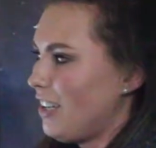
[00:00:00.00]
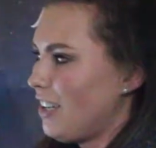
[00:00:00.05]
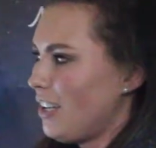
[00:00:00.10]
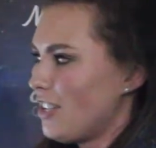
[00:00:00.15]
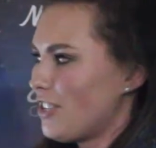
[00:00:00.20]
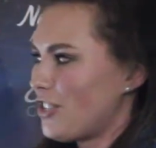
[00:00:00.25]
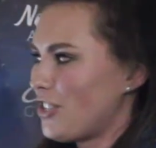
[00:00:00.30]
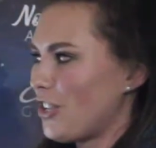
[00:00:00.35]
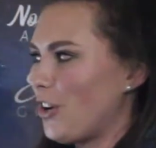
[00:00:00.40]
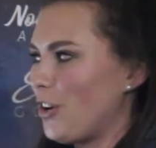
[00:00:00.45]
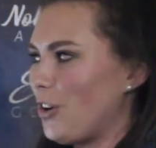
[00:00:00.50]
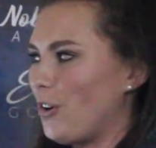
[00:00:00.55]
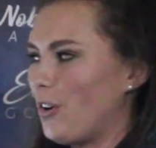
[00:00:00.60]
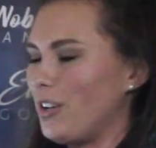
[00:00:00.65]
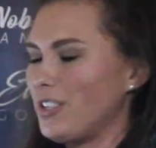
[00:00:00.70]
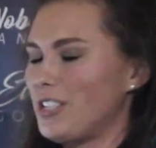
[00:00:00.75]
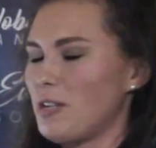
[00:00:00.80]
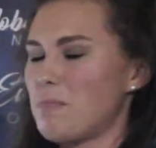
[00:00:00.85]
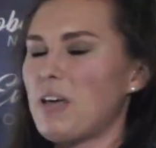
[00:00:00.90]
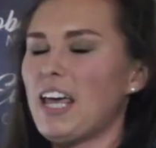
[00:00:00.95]
So
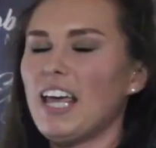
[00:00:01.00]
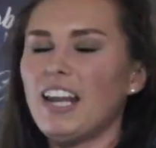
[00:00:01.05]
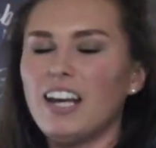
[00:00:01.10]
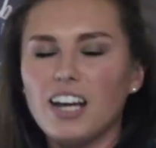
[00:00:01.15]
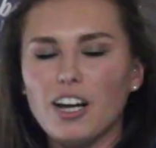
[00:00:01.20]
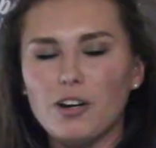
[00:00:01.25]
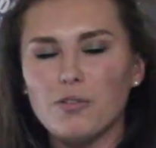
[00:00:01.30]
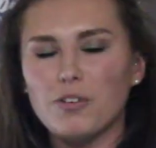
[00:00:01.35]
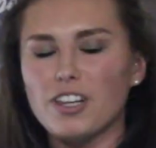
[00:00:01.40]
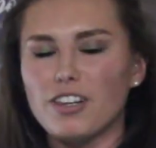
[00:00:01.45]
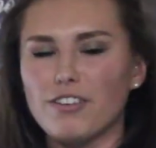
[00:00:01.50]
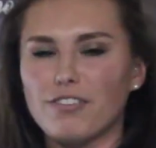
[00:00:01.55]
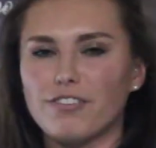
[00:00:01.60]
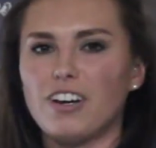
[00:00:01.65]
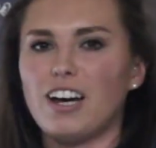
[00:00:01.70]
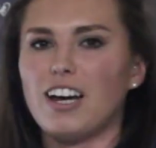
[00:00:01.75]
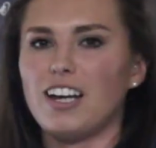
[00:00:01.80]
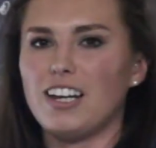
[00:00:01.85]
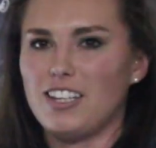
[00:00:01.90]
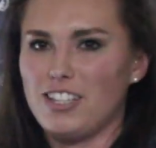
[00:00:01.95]
depending on where the
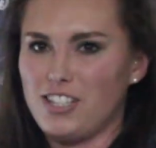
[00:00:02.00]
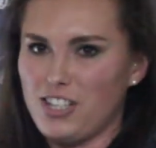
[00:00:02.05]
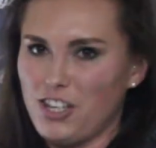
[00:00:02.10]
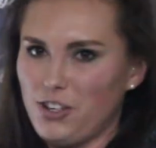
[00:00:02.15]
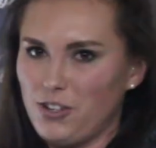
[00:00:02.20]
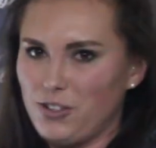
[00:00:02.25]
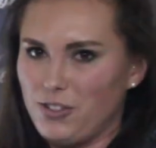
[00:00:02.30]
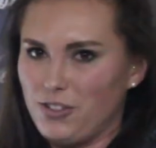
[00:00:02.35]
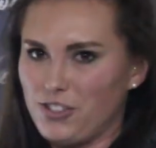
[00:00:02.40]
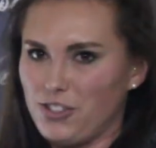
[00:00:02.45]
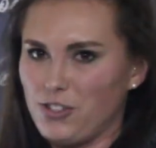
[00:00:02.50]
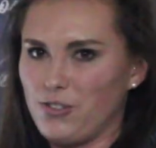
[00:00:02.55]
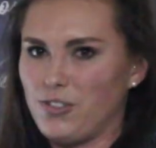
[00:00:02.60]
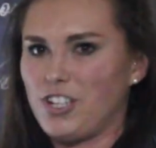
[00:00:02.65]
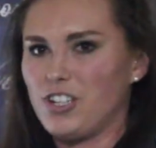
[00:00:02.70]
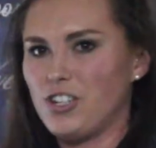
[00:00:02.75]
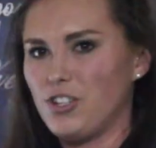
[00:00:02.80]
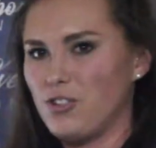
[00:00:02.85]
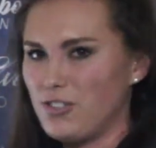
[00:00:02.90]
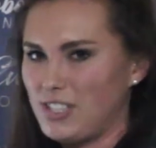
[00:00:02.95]
font is used, you
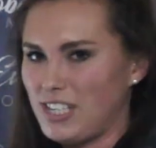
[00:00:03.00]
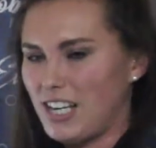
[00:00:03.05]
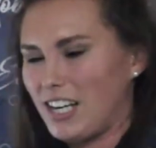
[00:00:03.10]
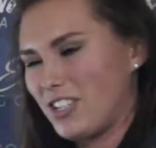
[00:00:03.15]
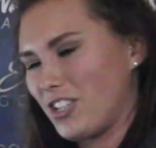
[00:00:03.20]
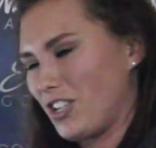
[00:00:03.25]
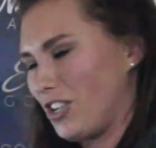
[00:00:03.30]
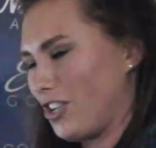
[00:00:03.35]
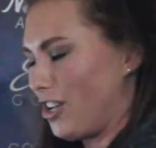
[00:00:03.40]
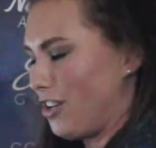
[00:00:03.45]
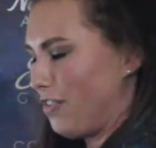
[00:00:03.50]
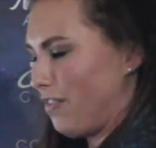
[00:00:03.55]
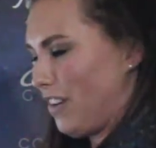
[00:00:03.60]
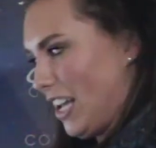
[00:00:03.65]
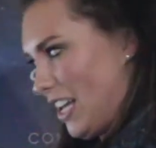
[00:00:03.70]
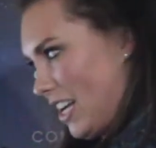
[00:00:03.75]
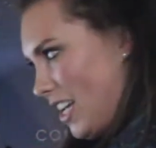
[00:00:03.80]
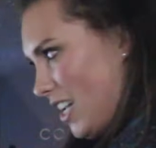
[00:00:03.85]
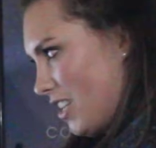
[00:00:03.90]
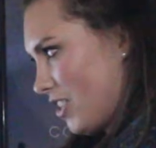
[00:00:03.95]
can use that to your
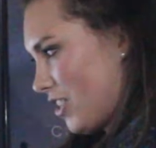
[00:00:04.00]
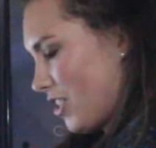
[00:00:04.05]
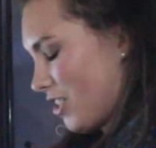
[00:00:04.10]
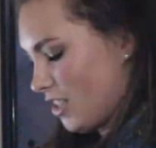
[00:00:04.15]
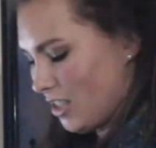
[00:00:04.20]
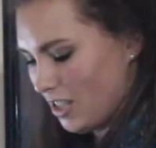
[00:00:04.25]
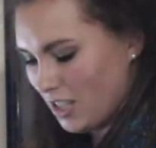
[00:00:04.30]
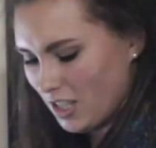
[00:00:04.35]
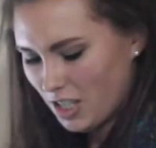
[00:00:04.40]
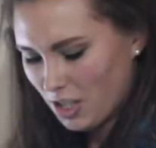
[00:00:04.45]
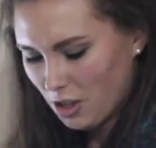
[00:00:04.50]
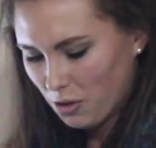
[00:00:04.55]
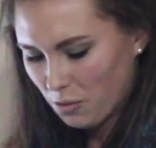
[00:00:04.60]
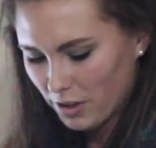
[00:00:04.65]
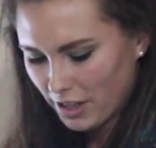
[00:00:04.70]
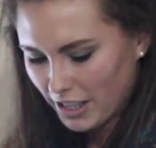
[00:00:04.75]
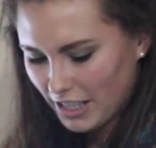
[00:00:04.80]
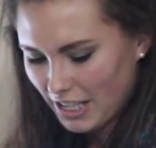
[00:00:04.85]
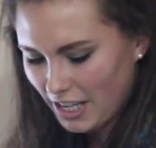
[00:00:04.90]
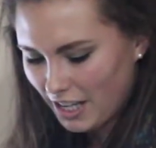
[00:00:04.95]
advantage.
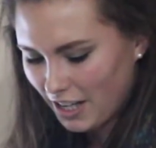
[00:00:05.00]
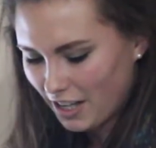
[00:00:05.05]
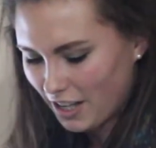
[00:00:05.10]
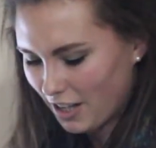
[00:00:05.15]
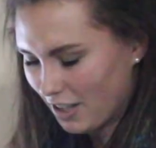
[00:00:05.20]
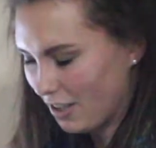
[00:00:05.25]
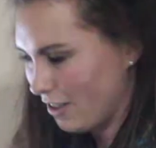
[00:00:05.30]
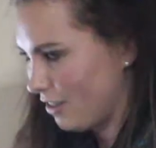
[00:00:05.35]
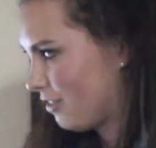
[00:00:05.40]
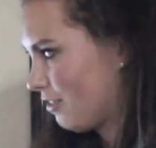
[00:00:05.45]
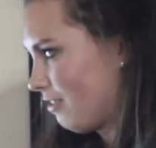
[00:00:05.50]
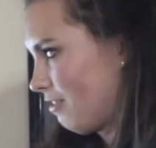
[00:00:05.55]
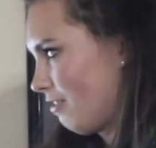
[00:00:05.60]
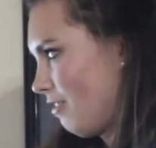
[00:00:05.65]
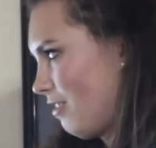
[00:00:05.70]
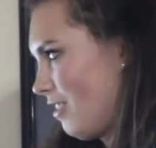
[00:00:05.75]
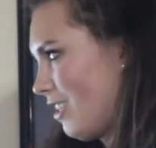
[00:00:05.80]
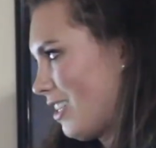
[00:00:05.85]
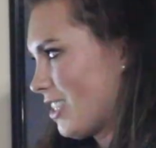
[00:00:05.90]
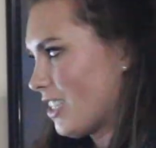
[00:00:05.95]
Where here,
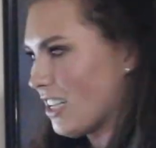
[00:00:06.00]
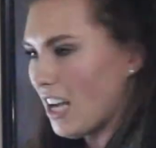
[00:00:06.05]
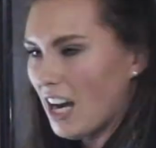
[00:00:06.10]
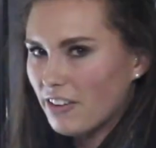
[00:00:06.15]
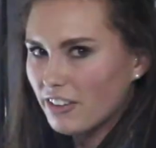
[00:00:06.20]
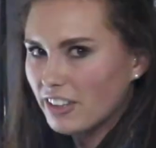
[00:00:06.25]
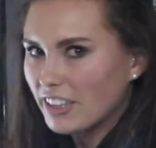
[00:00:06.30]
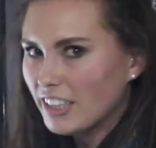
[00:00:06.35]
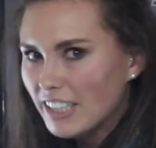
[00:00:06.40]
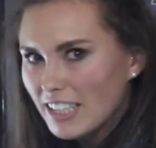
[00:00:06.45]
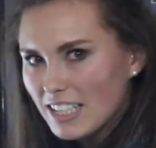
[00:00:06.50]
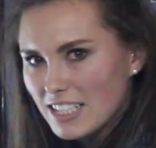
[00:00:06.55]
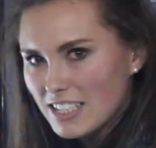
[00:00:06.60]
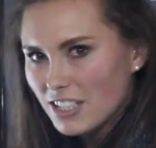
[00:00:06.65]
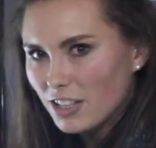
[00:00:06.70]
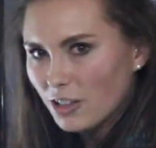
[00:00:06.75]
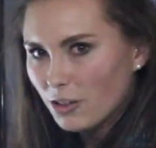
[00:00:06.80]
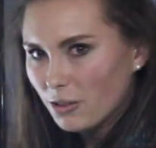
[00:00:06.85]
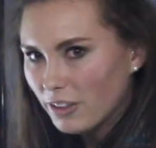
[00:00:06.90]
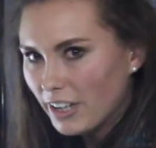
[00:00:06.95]
it's not really easy
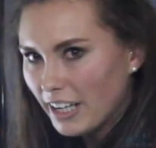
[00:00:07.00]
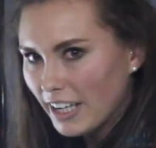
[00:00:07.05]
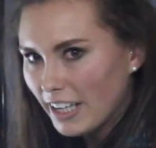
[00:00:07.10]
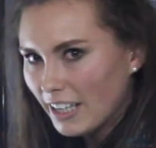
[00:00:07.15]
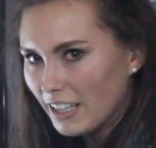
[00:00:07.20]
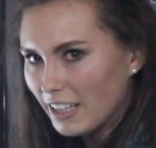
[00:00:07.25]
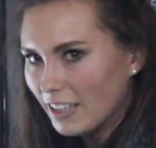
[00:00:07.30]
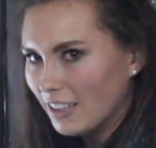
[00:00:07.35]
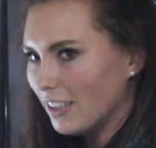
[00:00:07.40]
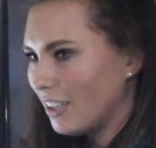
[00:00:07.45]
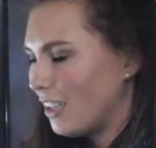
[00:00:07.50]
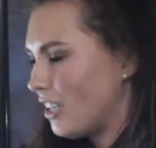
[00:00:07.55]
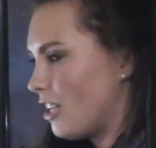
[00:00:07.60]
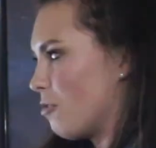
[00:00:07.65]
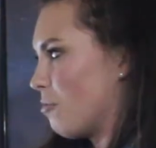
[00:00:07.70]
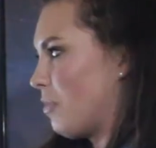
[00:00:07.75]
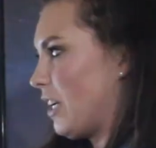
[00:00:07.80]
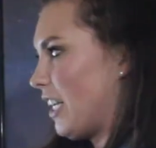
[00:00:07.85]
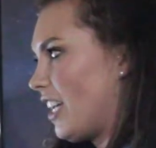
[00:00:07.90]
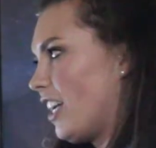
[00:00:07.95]
to read.
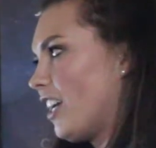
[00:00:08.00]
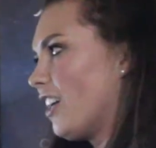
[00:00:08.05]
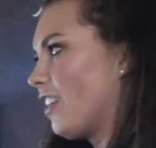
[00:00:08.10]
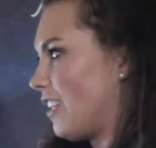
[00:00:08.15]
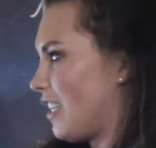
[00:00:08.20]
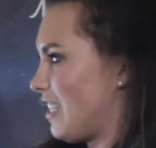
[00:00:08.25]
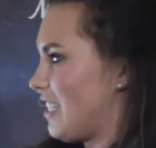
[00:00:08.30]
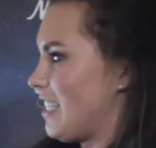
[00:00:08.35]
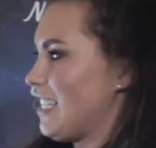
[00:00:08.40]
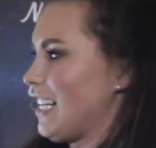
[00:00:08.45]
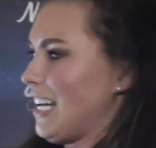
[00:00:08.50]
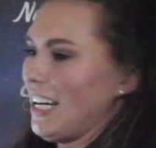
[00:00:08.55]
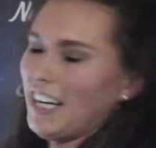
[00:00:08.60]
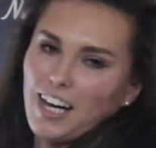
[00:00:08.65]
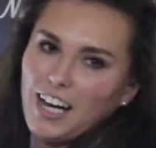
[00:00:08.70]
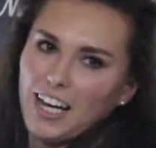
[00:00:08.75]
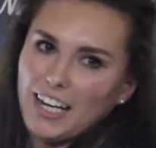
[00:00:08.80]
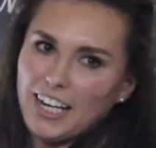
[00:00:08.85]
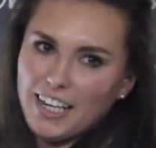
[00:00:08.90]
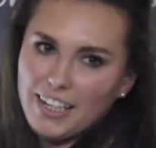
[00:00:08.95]
But here, this is
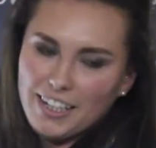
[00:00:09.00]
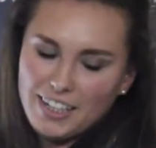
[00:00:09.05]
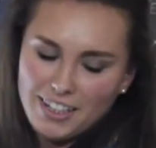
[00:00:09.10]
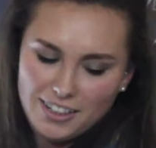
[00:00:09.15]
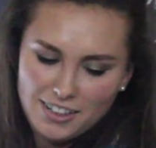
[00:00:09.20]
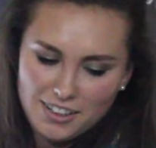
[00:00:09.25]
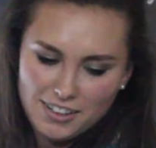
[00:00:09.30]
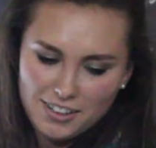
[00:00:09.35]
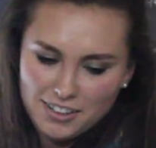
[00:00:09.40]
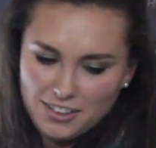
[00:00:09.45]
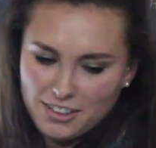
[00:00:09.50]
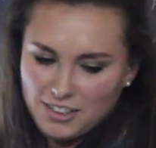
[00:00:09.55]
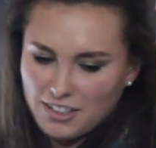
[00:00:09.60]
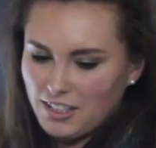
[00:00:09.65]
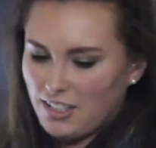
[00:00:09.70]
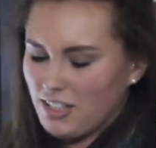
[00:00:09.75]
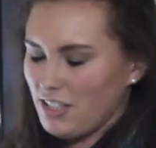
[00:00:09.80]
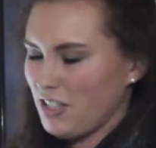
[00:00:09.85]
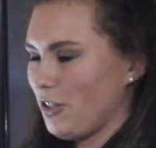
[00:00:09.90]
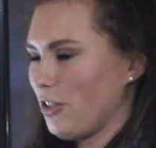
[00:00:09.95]
iconic.
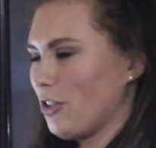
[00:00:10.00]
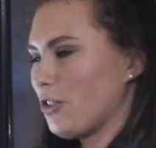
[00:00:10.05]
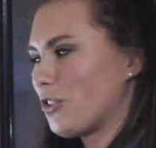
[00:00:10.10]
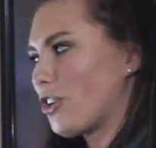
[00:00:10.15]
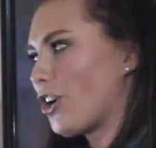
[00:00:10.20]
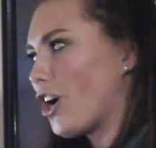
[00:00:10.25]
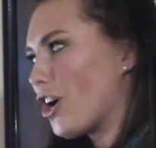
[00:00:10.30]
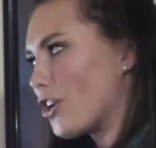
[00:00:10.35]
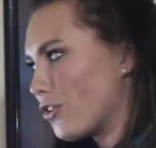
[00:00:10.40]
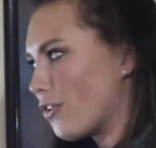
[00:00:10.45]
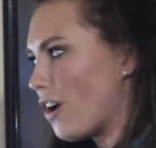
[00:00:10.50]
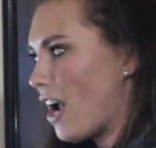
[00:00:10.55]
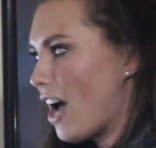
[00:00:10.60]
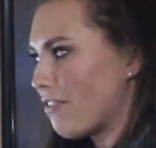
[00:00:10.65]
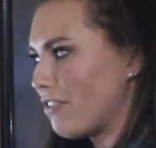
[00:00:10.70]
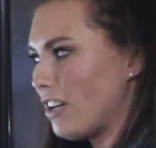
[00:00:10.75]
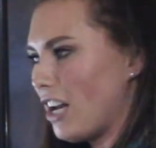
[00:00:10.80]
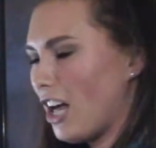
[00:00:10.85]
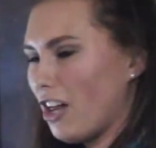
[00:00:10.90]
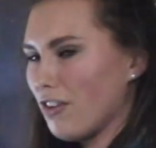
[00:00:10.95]
So those are our giraffe
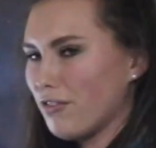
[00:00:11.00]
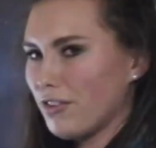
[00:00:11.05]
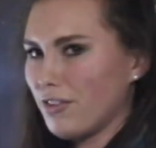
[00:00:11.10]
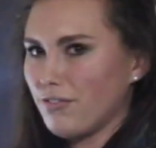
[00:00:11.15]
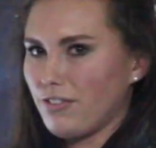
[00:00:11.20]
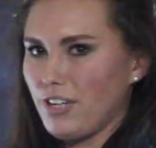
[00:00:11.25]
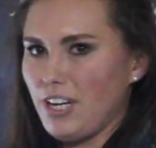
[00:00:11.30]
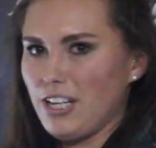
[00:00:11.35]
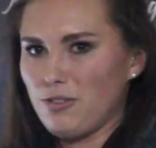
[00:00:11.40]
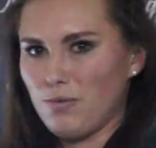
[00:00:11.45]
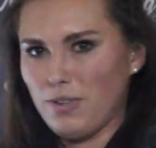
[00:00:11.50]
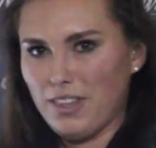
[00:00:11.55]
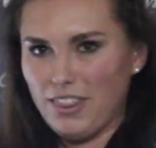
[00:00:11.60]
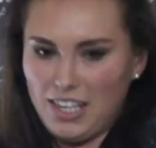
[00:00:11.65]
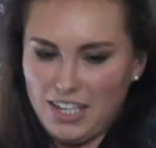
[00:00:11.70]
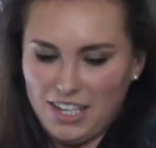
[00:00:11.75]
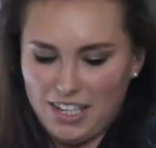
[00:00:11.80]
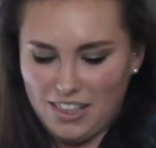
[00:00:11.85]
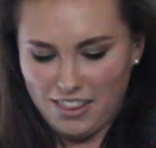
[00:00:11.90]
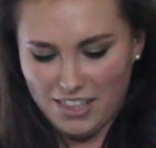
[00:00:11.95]
and elephant friends with
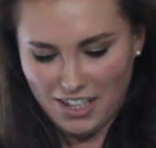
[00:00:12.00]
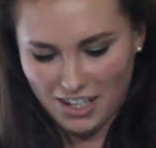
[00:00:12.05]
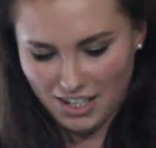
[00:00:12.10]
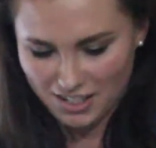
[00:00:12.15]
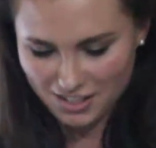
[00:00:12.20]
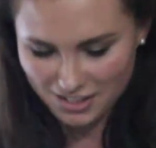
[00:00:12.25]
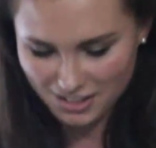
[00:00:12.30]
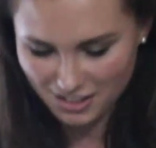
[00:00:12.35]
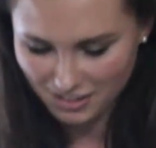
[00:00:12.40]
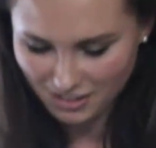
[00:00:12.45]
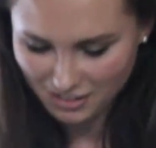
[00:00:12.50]
thick and thins.